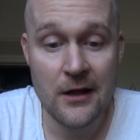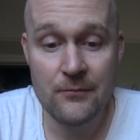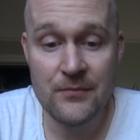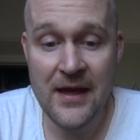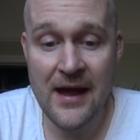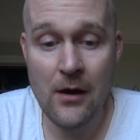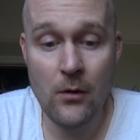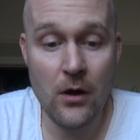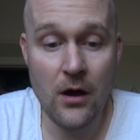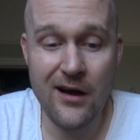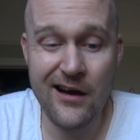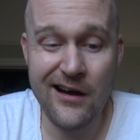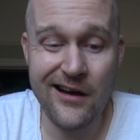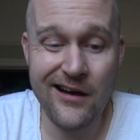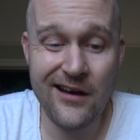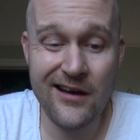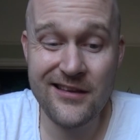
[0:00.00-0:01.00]
Now,
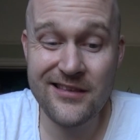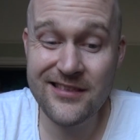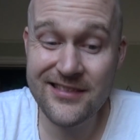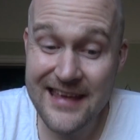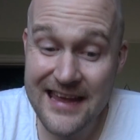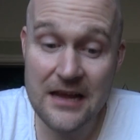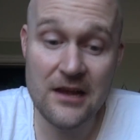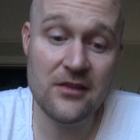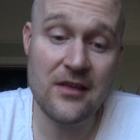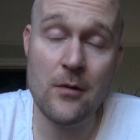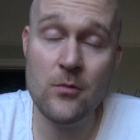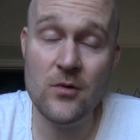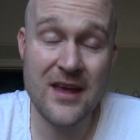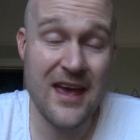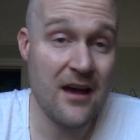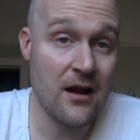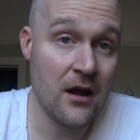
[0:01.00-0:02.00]
I think that
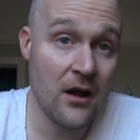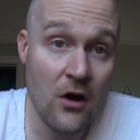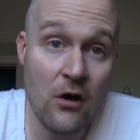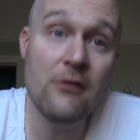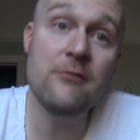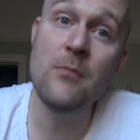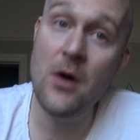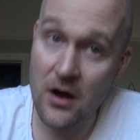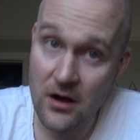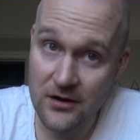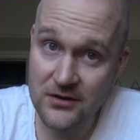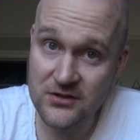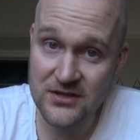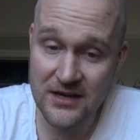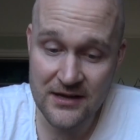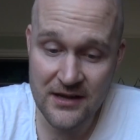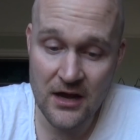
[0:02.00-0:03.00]
would get a lot of
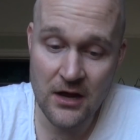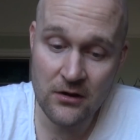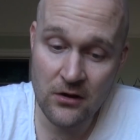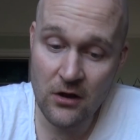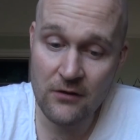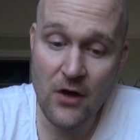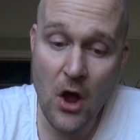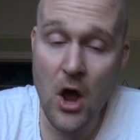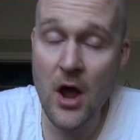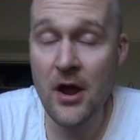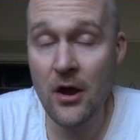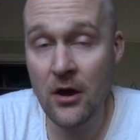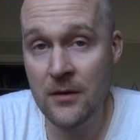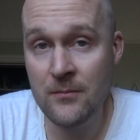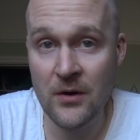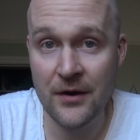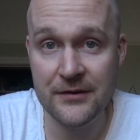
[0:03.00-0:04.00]
marks. That would get a lot of high
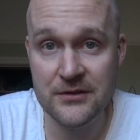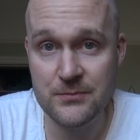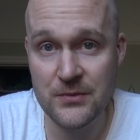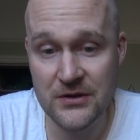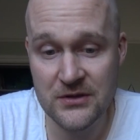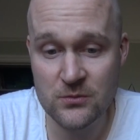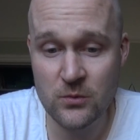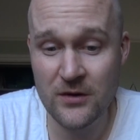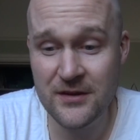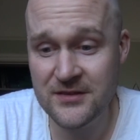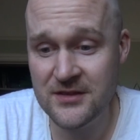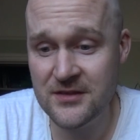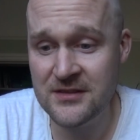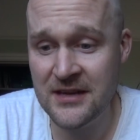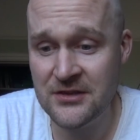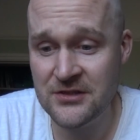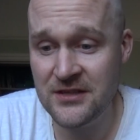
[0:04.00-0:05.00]
marks, because what it's
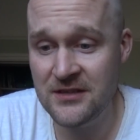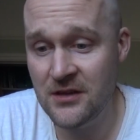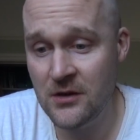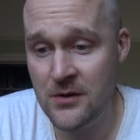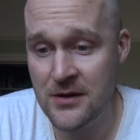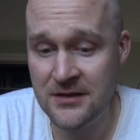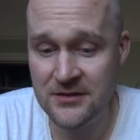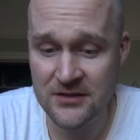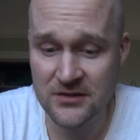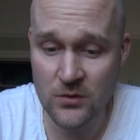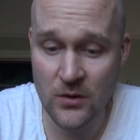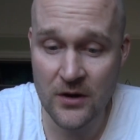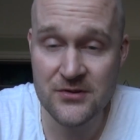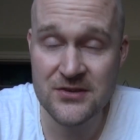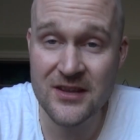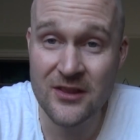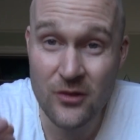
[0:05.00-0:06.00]
essentially doing is it's
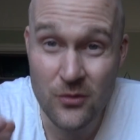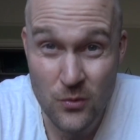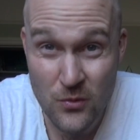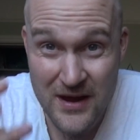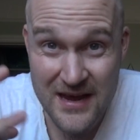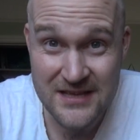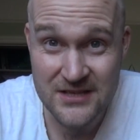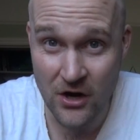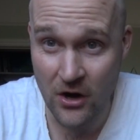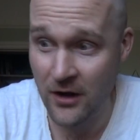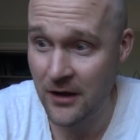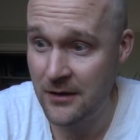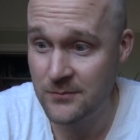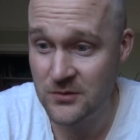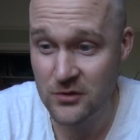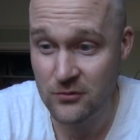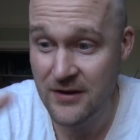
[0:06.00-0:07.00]
quoted 3
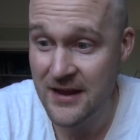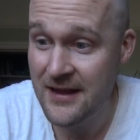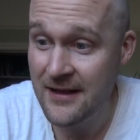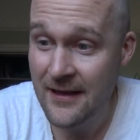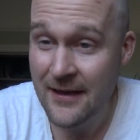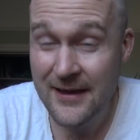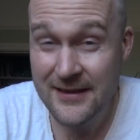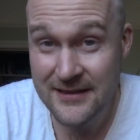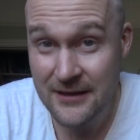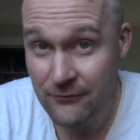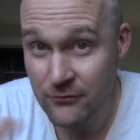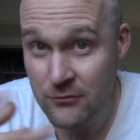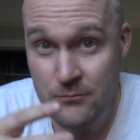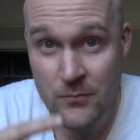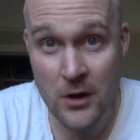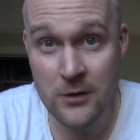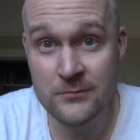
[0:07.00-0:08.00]
times, 3
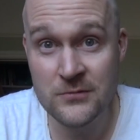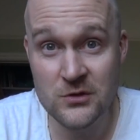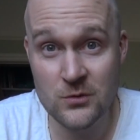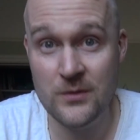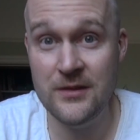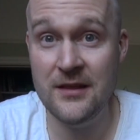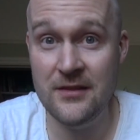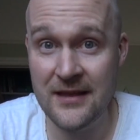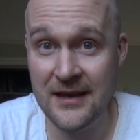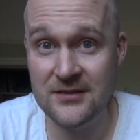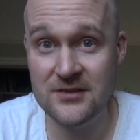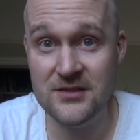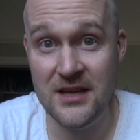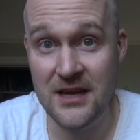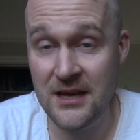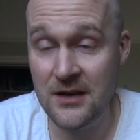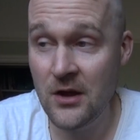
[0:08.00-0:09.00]
different moments within that
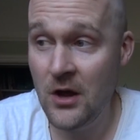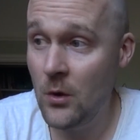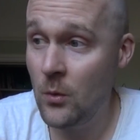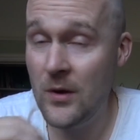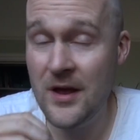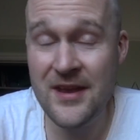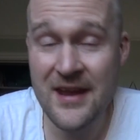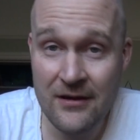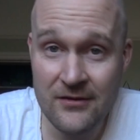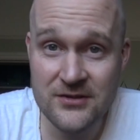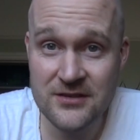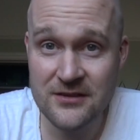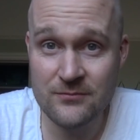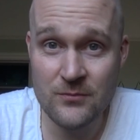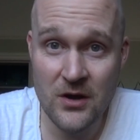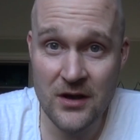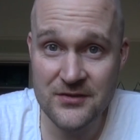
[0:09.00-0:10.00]
scene where
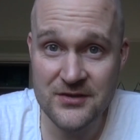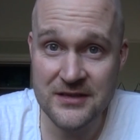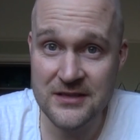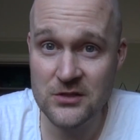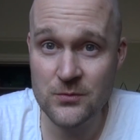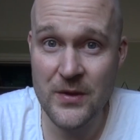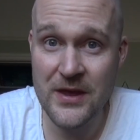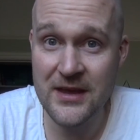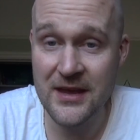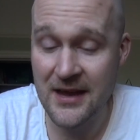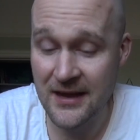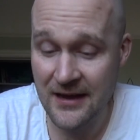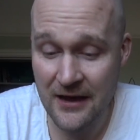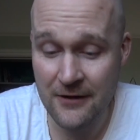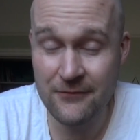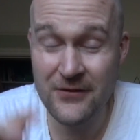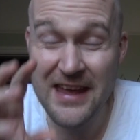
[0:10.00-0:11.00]
Narrative Martin is speaking,
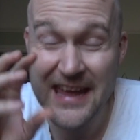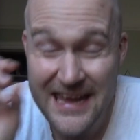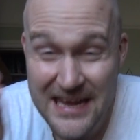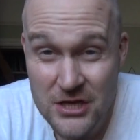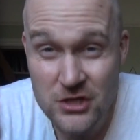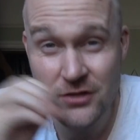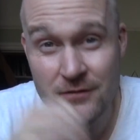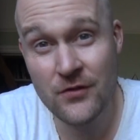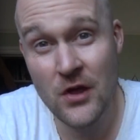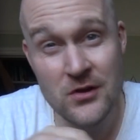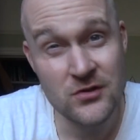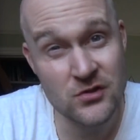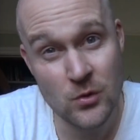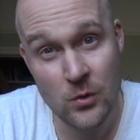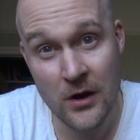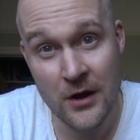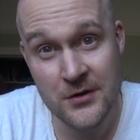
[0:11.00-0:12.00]
and for each of those
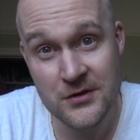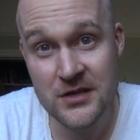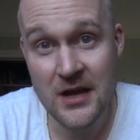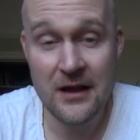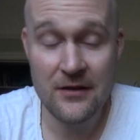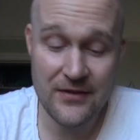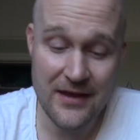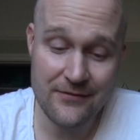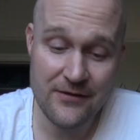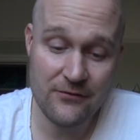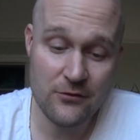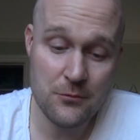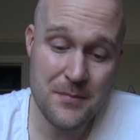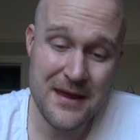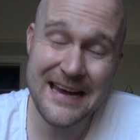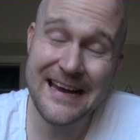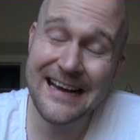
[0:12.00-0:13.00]
quotes they've given
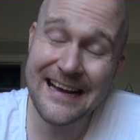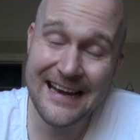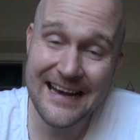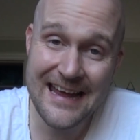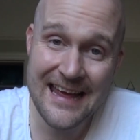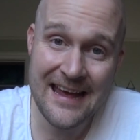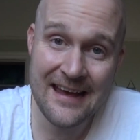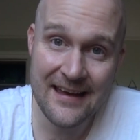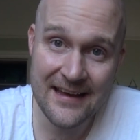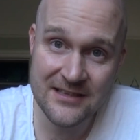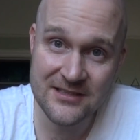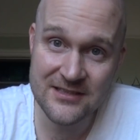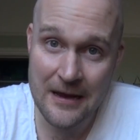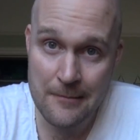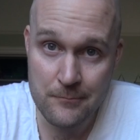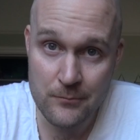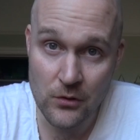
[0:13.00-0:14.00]
me clear
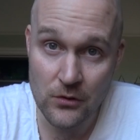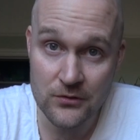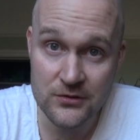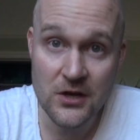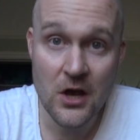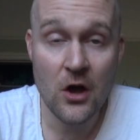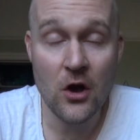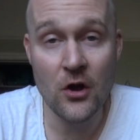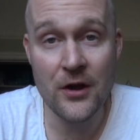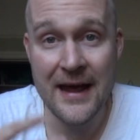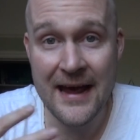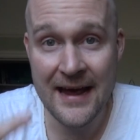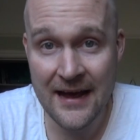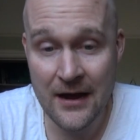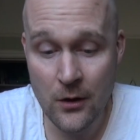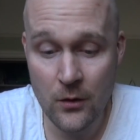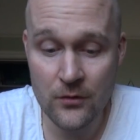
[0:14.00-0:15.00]
examples on
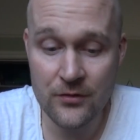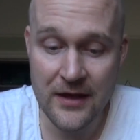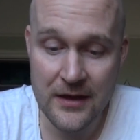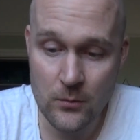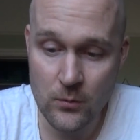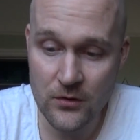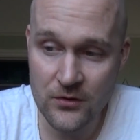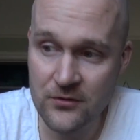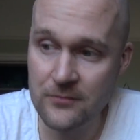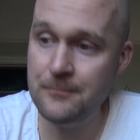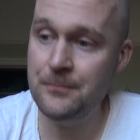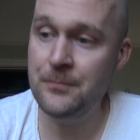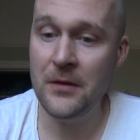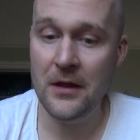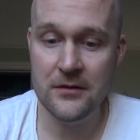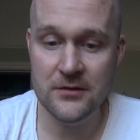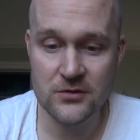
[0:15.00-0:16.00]
how they would
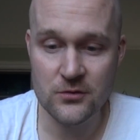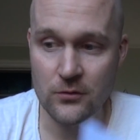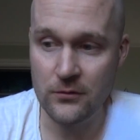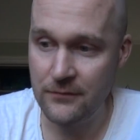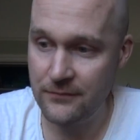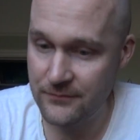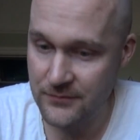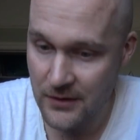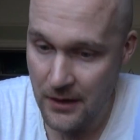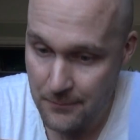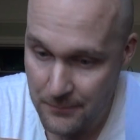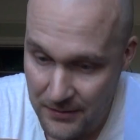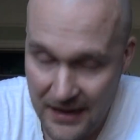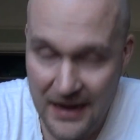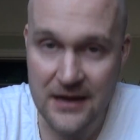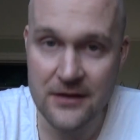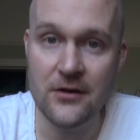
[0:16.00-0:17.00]
sort of
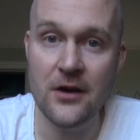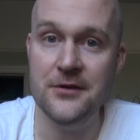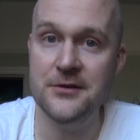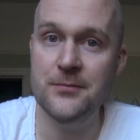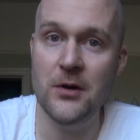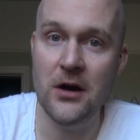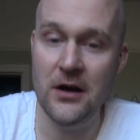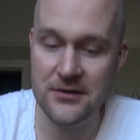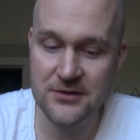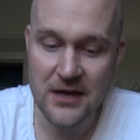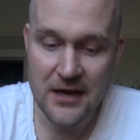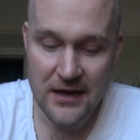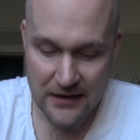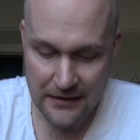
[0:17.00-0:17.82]
play those parts.